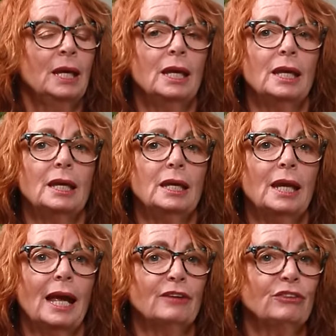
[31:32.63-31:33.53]
He
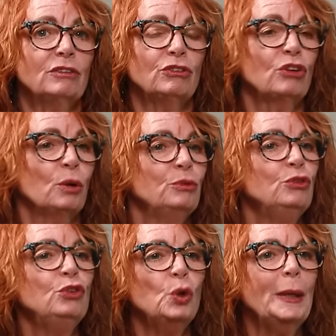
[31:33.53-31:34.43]
hasn't stopped
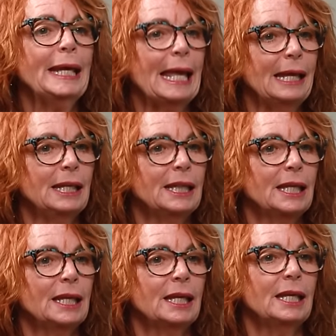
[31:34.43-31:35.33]
doing
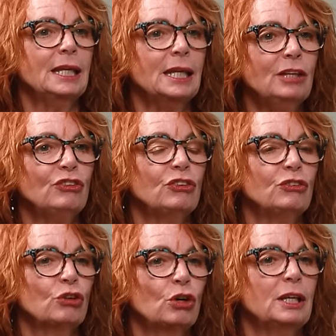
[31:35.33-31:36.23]
anything. He eats
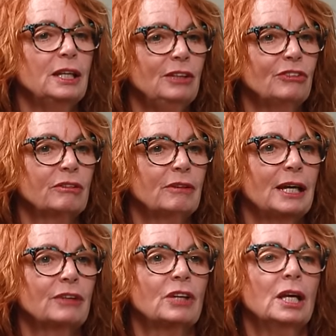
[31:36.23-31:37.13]
chocolate Easter
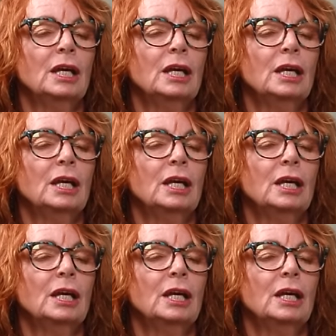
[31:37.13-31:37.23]
eggs.